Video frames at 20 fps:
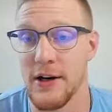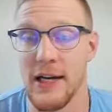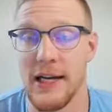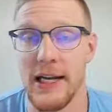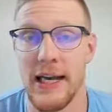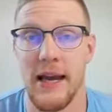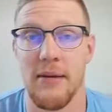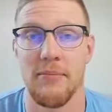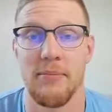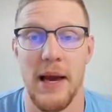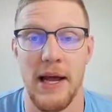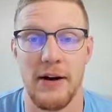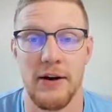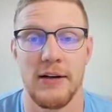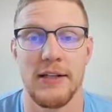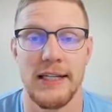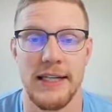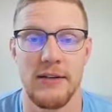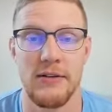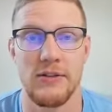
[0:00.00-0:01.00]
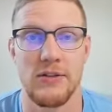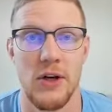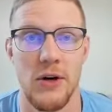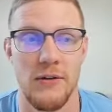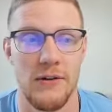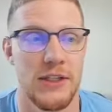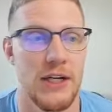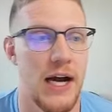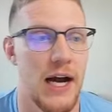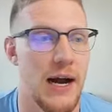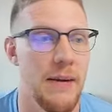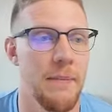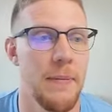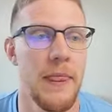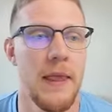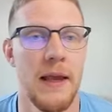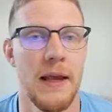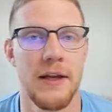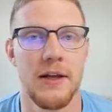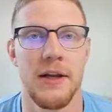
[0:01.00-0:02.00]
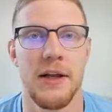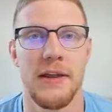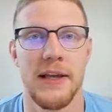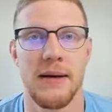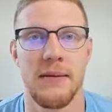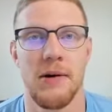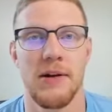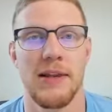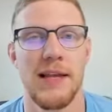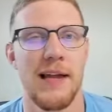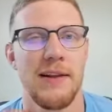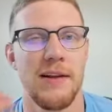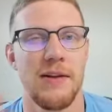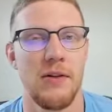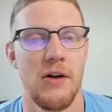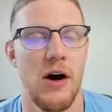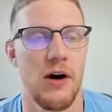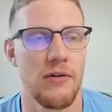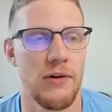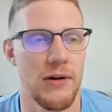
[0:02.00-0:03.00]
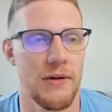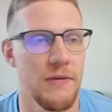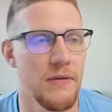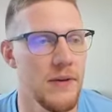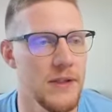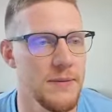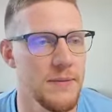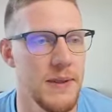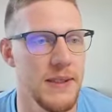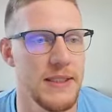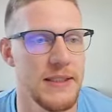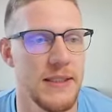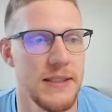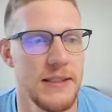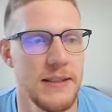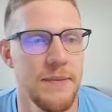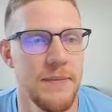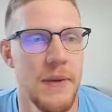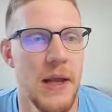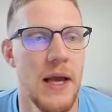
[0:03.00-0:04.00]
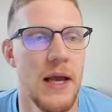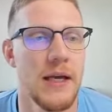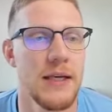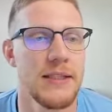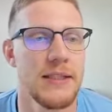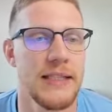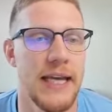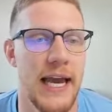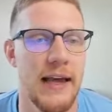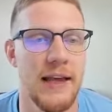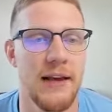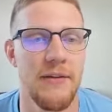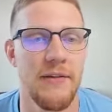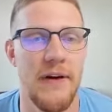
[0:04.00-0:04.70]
going to get better deals over time. You need to think about that in the long run for this business. Scaling